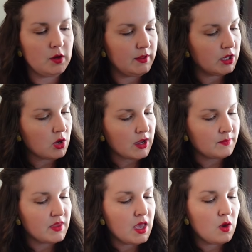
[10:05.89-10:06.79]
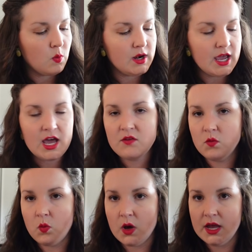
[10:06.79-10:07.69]
I'll be like, okay, when I have
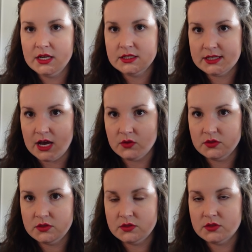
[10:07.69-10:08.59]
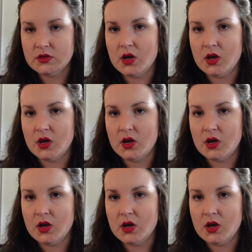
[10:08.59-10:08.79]
one sound